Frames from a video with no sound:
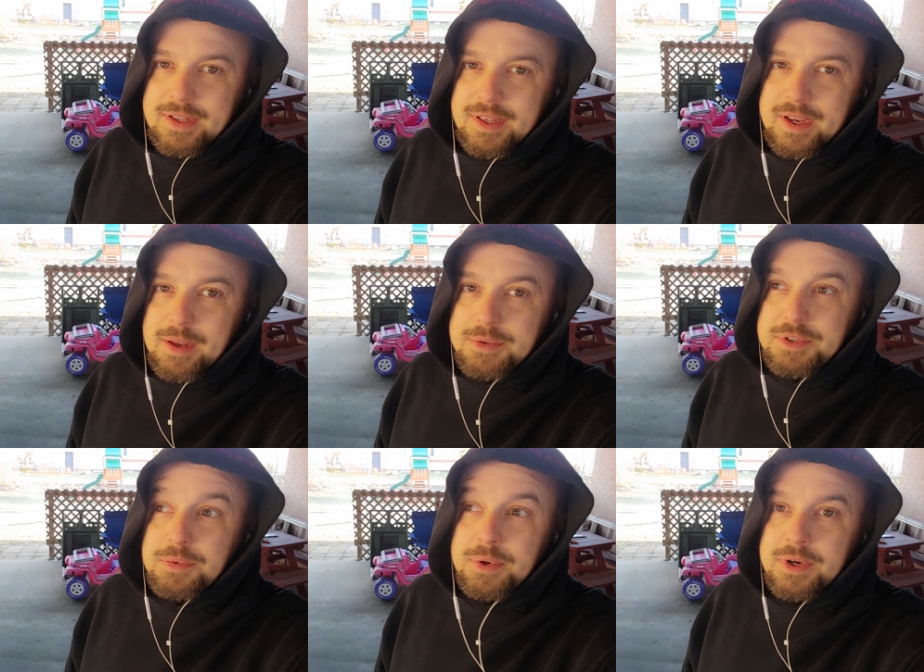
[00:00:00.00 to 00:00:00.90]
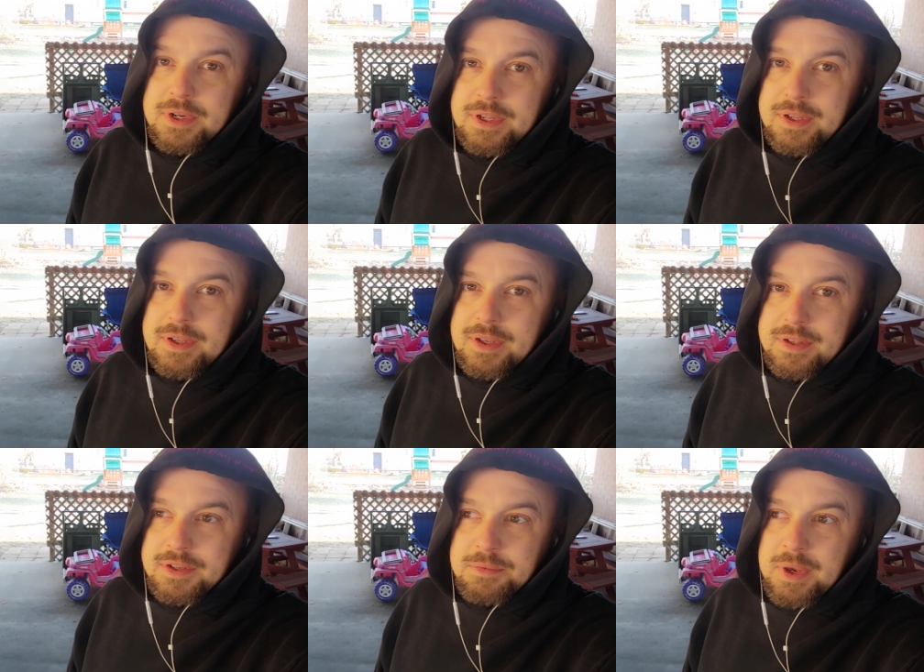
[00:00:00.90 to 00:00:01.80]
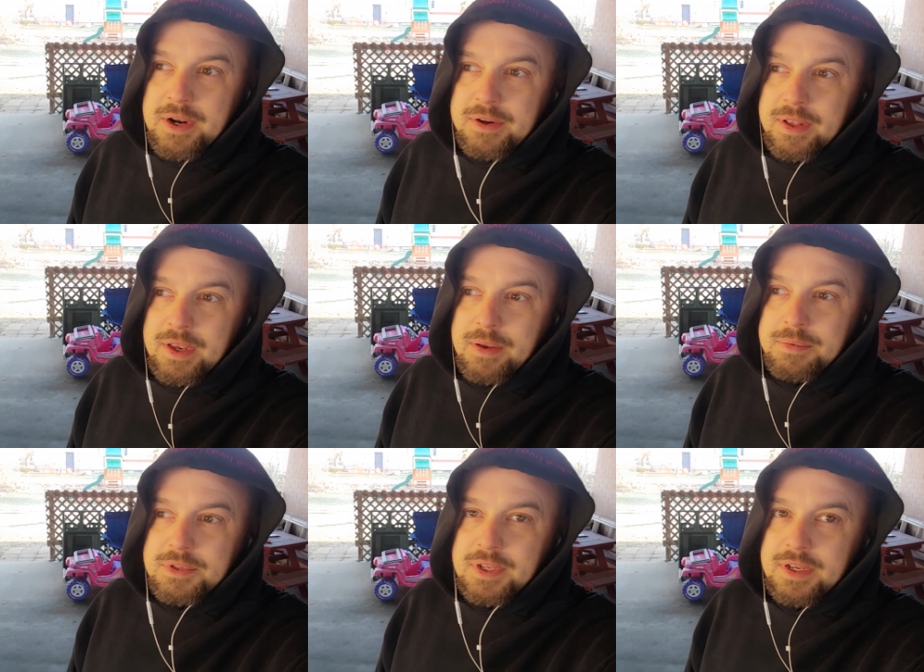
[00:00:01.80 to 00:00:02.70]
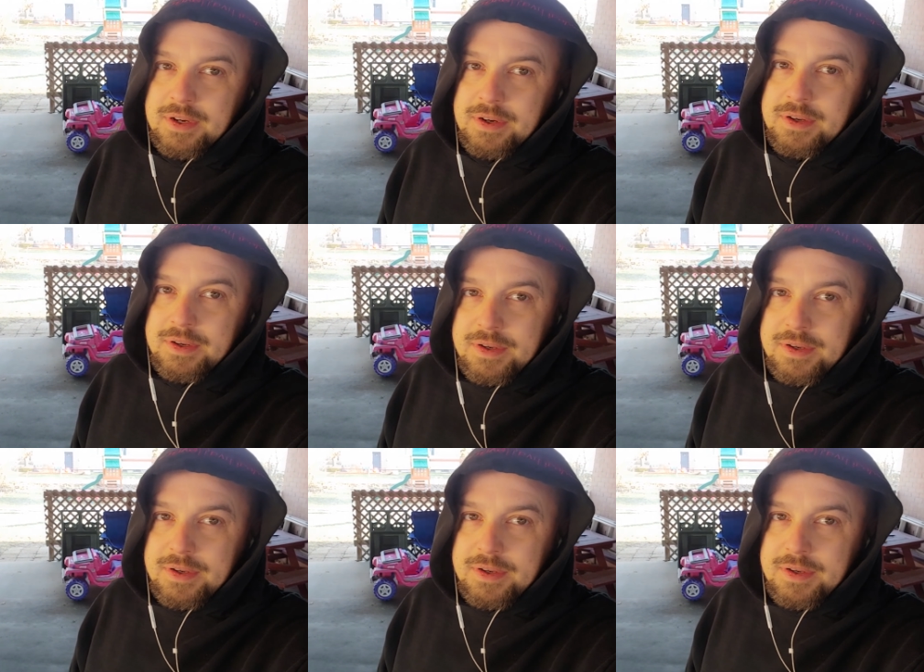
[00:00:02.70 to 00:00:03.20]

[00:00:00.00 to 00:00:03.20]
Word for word: like, I'm still worried. It doesn't matter. Like, I'm sitting here